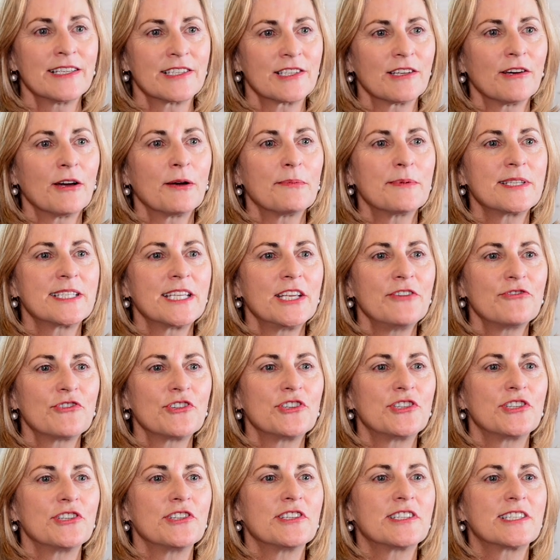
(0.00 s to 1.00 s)
So I was
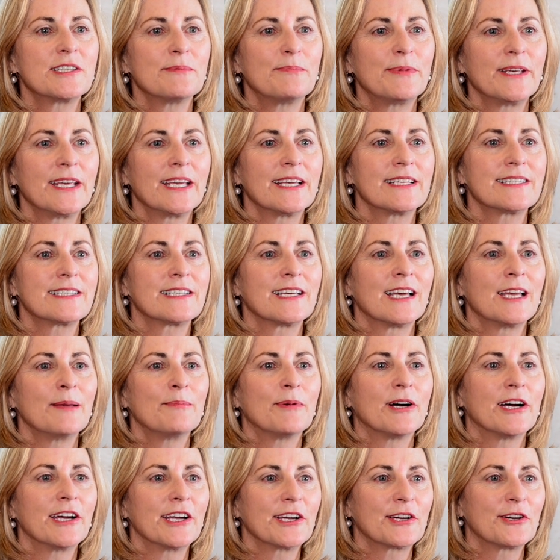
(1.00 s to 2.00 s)
introduced to PSA
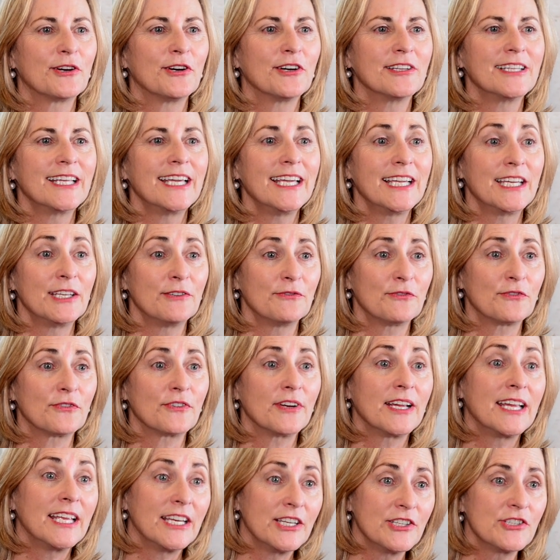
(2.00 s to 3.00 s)
by a colleague and
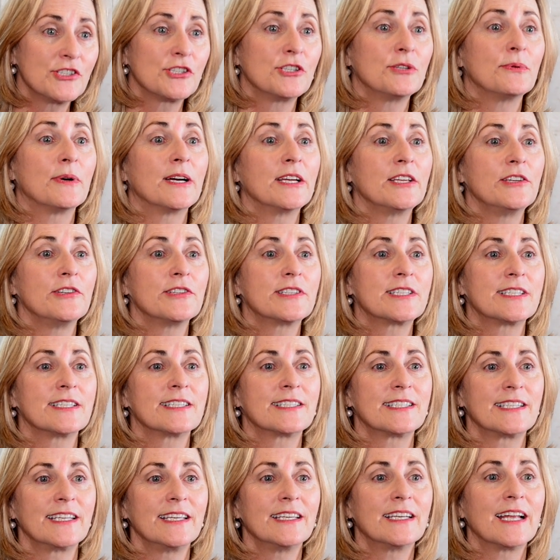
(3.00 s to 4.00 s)
friend who I used to
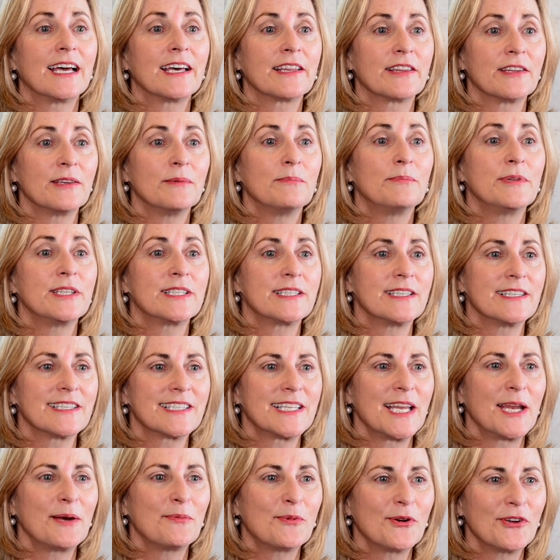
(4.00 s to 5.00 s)
see at other business
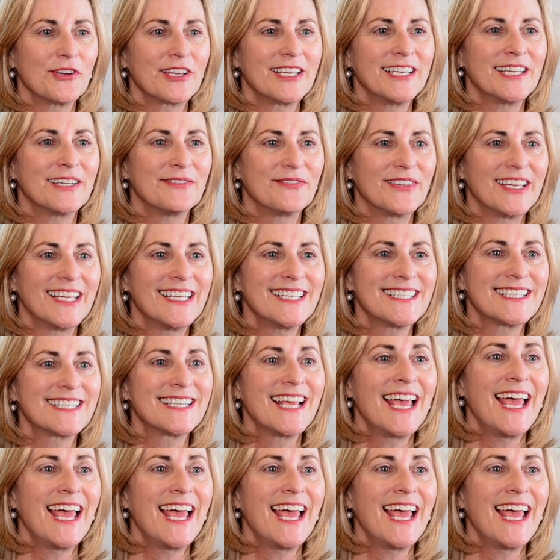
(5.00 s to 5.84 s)
networking events,